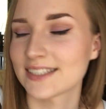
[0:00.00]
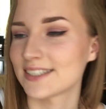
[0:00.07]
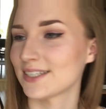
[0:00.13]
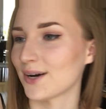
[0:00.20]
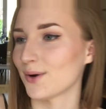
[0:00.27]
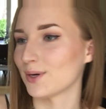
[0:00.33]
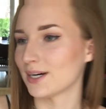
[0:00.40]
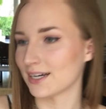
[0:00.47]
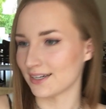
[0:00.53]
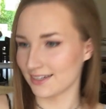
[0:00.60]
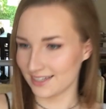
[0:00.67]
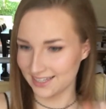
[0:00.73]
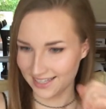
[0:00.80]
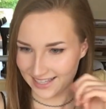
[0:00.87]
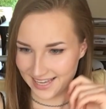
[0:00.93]
So uh,
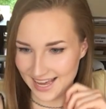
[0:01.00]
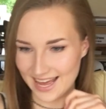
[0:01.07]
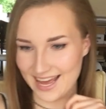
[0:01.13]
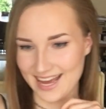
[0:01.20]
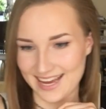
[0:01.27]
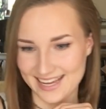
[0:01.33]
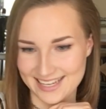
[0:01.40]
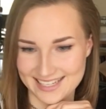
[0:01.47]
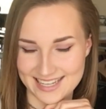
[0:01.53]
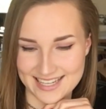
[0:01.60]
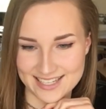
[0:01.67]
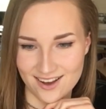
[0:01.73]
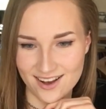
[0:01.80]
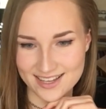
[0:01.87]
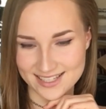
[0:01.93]
yeah, it's
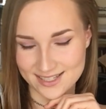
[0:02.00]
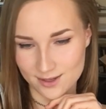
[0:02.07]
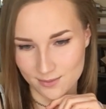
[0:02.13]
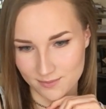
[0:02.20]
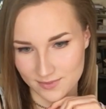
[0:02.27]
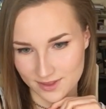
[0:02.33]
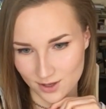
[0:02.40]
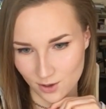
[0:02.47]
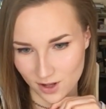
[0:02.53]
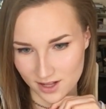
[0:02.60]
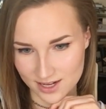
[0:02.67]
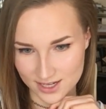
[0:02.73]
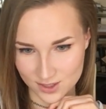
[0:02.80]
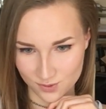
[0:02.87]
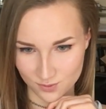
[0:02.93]
awesome. The
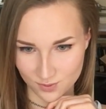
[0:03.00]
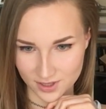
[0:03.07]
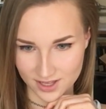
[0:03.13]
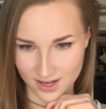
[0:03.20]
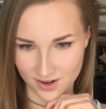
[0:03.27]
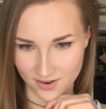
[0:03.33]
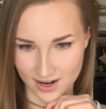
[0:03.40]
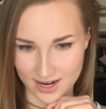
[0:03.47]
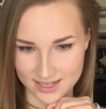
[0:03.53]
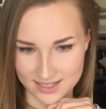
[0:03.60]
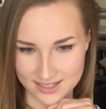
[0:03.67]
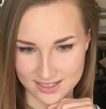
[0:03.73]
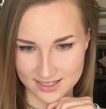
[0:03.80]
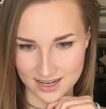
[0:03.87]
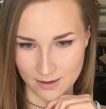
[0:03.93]
quality is really great.
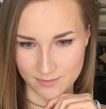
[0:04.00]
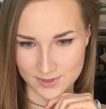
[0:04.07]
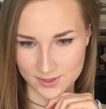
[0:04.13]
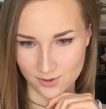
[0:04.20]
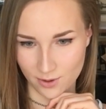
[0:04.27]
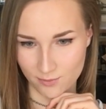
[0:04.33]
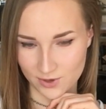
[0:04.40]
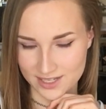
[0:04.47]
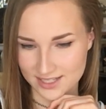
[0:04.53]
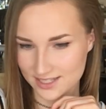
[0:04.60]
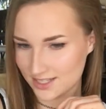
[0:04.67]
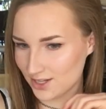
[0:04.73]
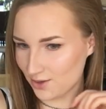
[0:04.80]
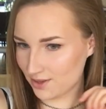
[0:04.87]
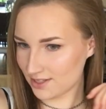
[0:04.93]
I'm so impressed.
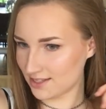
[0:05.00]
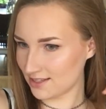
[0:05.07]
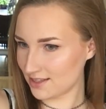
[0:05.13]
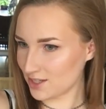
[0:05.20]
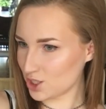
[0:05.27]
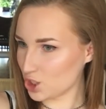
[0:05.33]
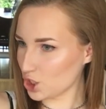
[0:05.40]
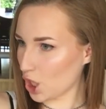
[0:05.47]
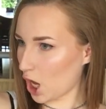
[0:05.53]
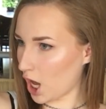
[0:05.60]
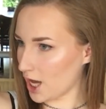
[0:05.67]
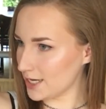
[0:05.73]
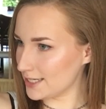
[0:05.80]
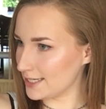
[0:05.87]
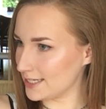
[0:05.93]
So this is the
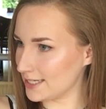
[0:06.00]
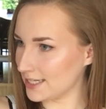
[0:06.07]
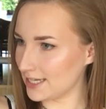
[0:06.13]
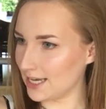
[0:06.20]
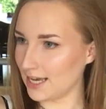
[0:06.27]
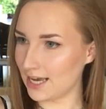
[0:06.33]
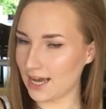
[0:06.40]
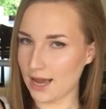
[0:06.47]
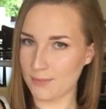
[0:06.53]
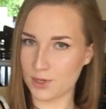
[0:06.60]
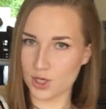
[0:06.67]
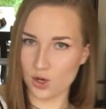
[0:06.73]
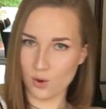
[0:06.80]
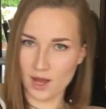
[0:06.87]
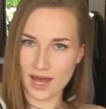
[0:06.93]
shot. I'm
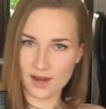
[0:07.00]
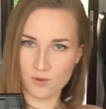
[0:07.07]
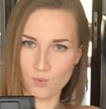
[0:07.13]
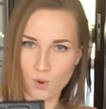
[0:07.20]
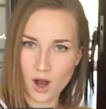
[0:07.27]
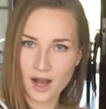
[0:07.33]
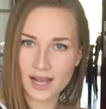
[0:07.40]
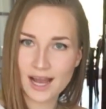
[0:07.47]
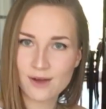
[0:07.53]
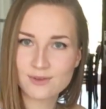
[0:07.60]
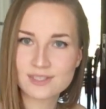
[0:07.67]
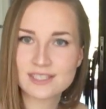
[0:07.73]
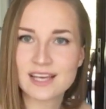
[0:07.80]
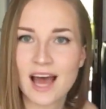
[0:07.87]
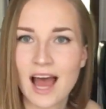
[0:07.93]
gonna go ahead and walk
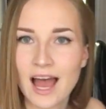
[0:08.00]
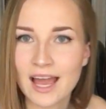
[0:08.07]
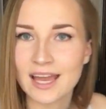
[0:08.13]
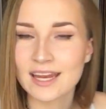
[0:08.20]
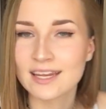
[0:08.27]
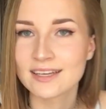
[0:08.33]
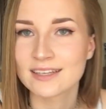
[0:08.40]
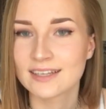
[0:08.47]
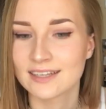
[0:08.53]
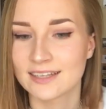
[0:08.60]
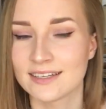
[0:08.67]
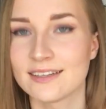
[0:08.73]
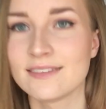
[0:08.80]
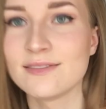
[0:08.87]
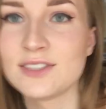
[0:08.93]
outside.
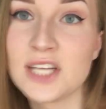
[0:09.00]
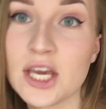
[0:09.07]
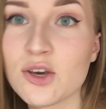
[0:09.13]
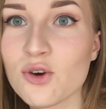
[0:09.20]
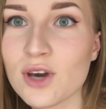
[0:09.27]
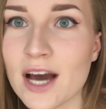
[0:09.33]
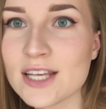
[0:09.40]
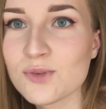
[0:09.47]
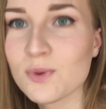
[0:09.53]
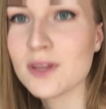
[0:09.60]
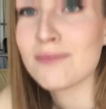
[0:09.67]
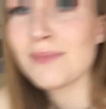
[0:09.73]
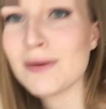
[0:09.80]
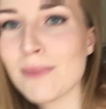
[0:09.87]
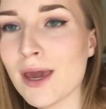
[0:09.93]
Take you guys with me